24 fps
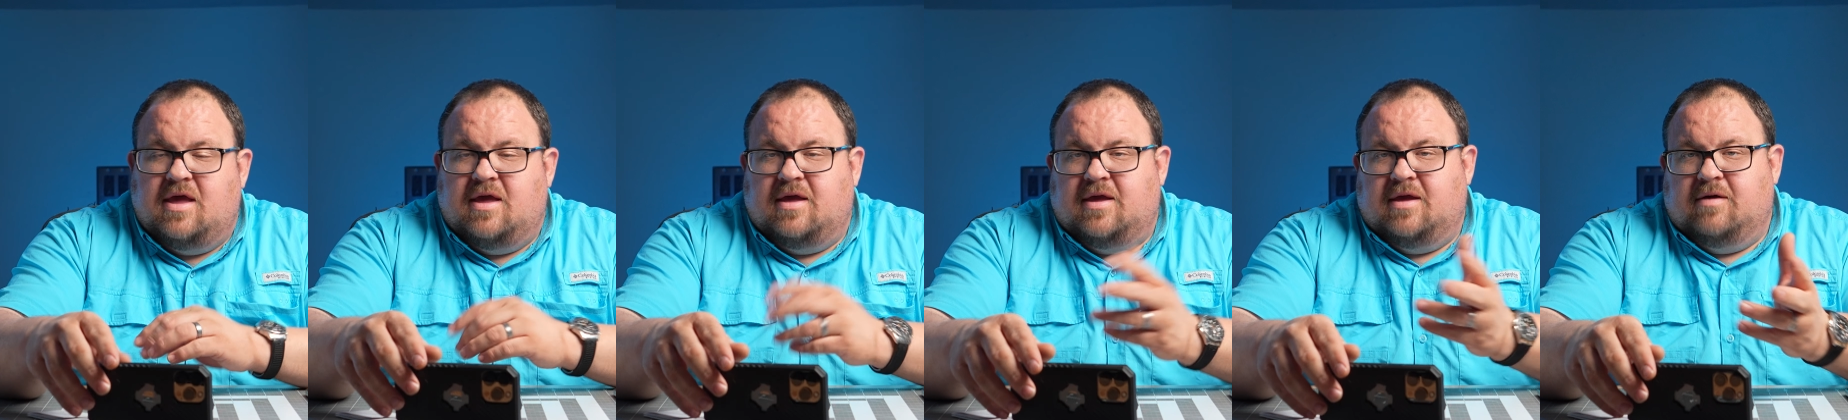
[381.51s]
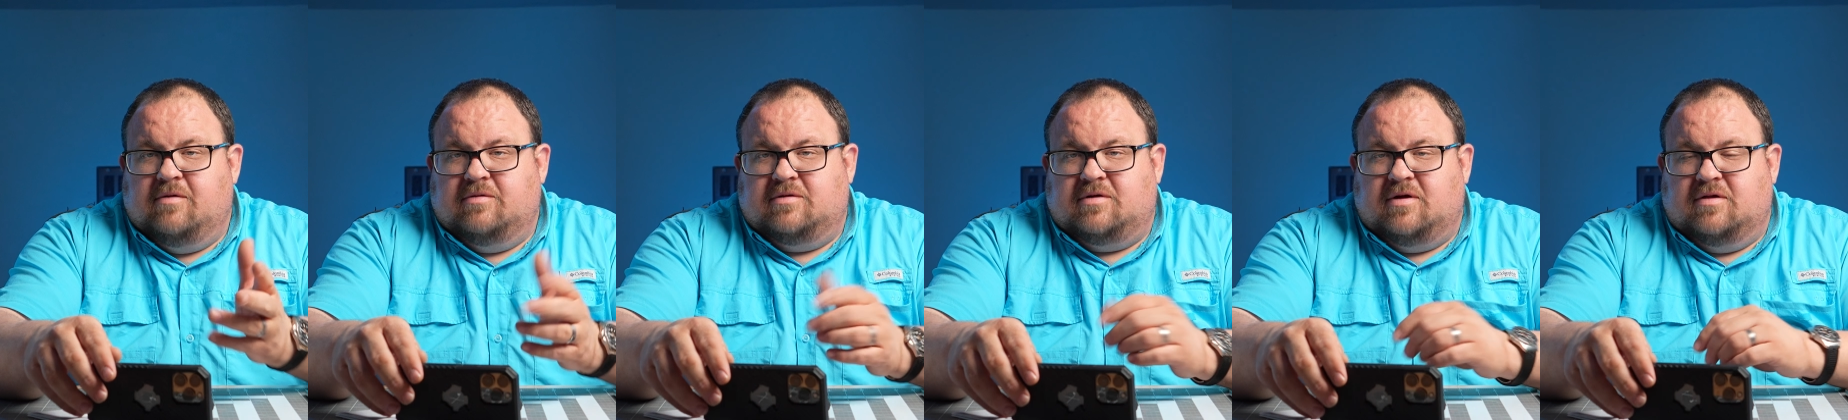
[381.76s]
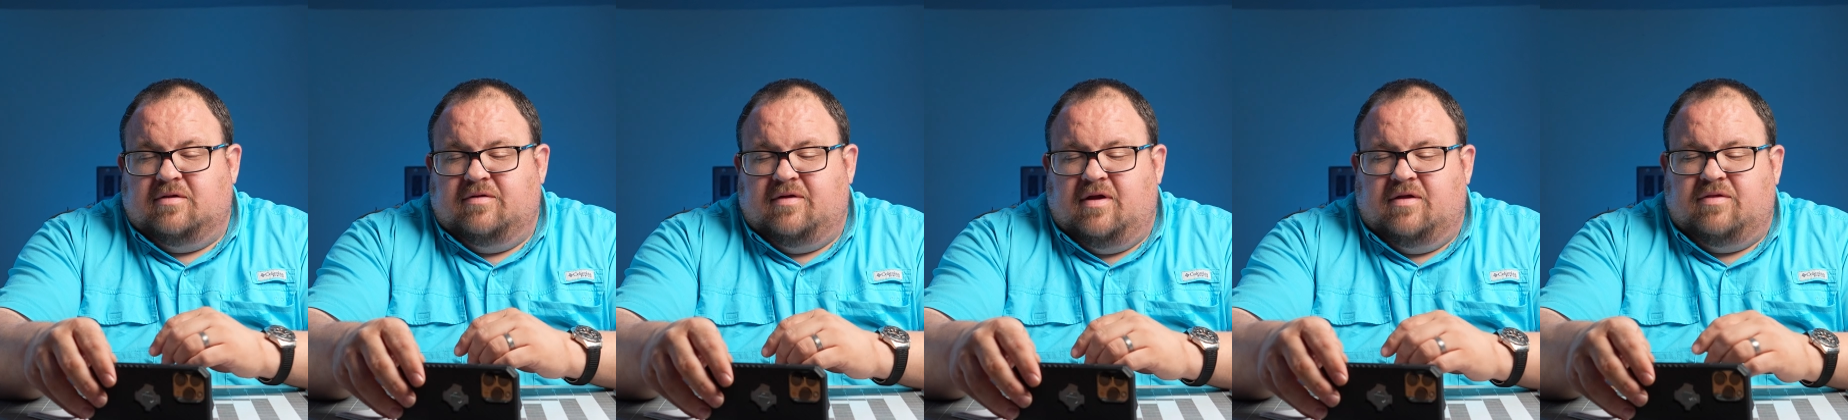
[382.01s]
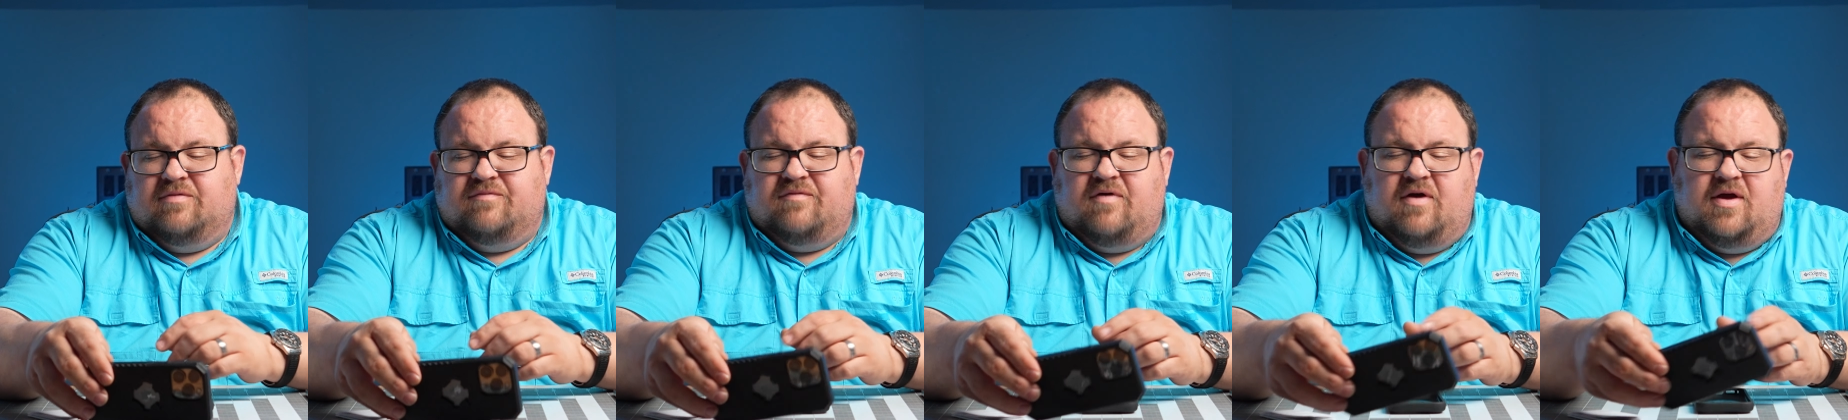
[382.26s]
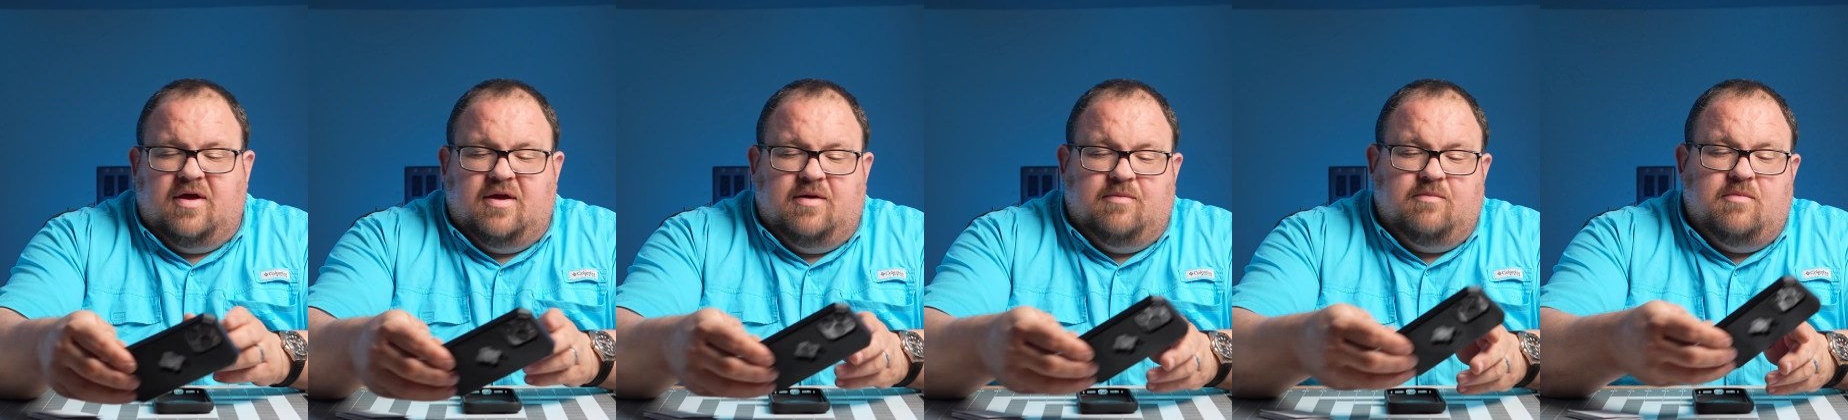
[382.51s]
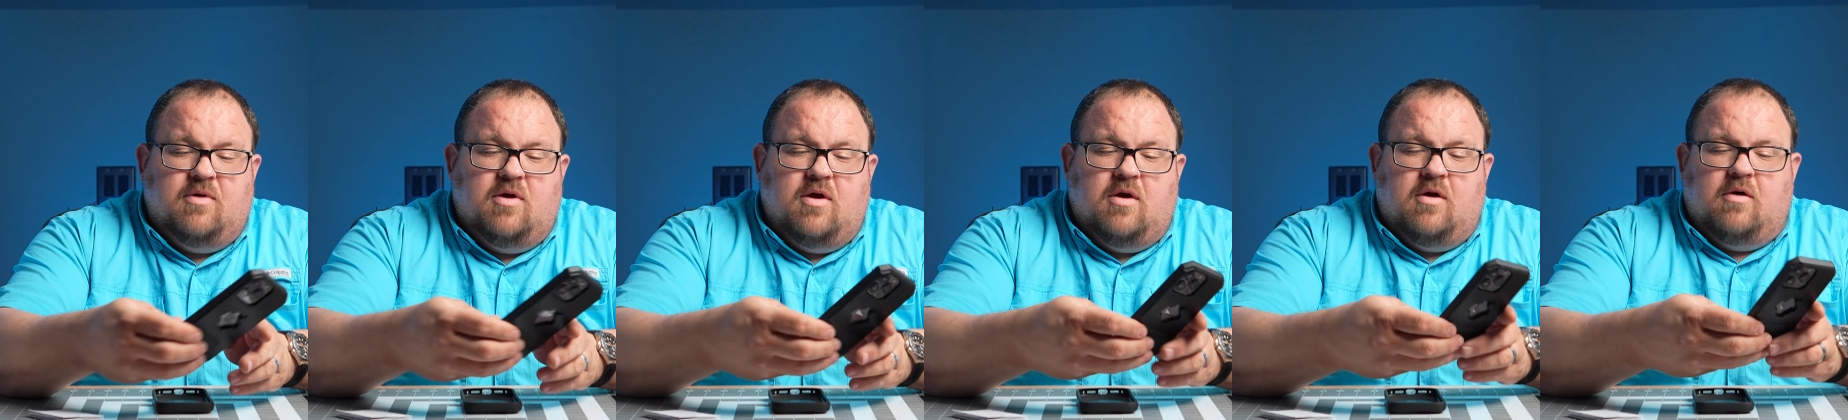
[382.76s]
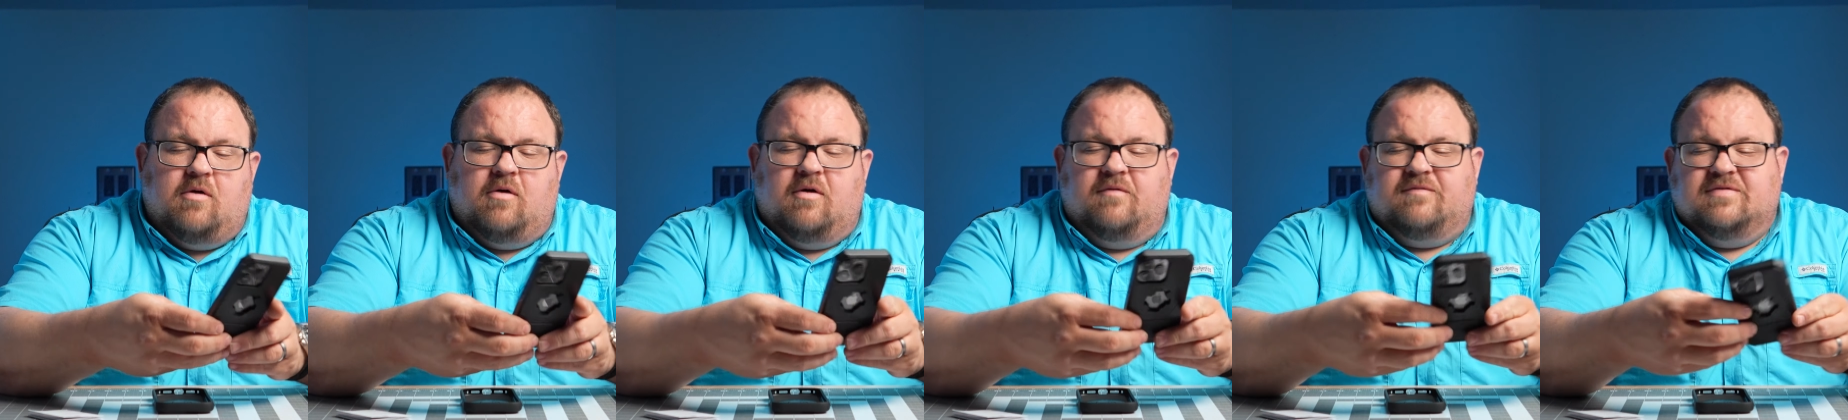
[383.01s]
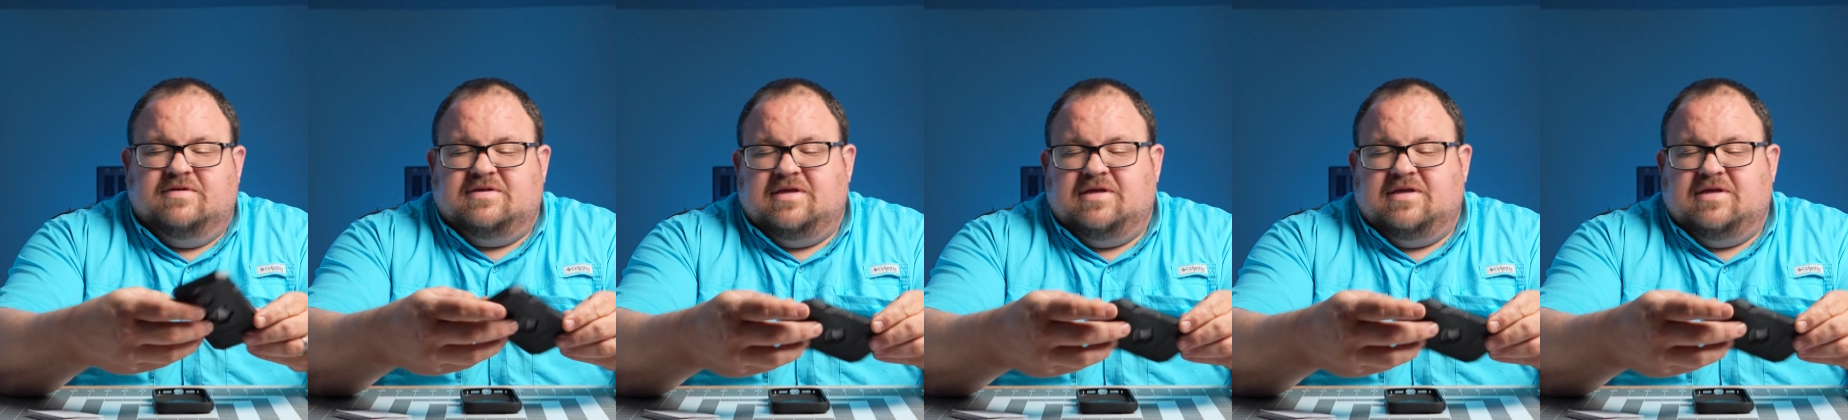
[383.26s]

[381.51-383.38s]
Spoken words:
it would turn down the volume. Or if you